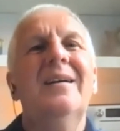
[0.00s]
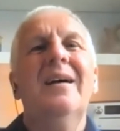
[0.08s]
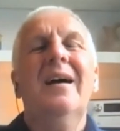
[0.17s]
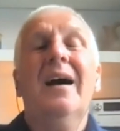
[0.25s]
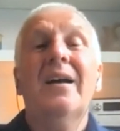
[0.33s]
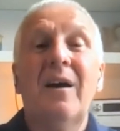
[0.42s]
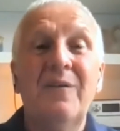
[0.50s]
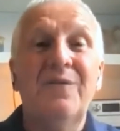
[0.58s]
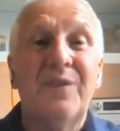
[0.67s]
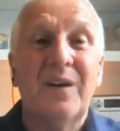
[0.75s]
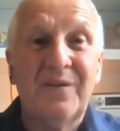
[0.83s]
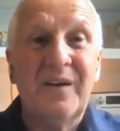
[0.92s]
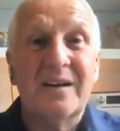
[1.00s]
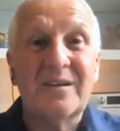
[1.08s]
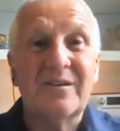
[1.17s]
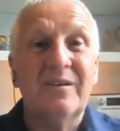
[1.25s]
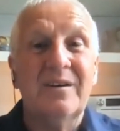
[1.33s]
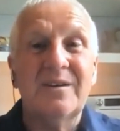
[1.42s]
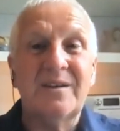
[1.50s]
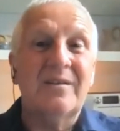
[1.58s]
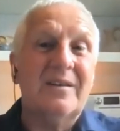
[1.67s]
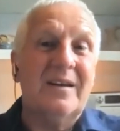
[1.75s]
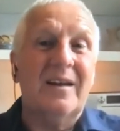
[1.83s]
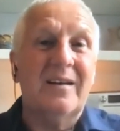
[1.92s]
and hopefully, fingers crossed,
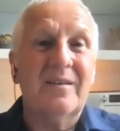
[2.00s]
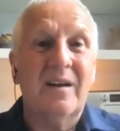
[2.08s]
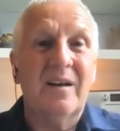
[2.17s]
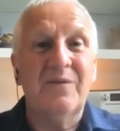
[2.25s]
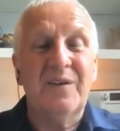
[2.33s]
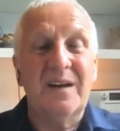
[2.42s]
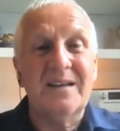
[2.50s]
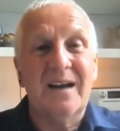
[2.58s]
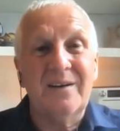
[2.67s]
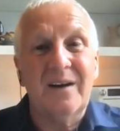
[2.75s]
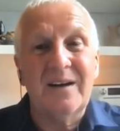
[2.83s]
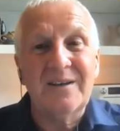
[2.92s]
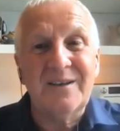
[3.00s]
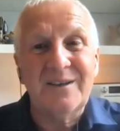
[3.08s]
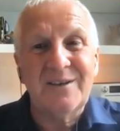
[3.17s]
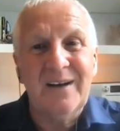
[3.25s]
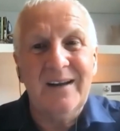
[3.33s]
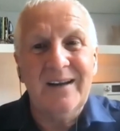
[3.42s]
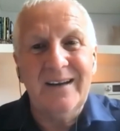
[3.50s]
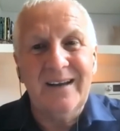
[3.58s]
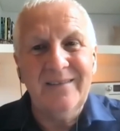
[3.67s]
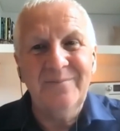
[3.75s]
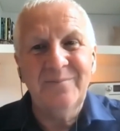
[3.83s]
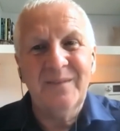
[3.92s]
hopefully the technology doesn't let you down.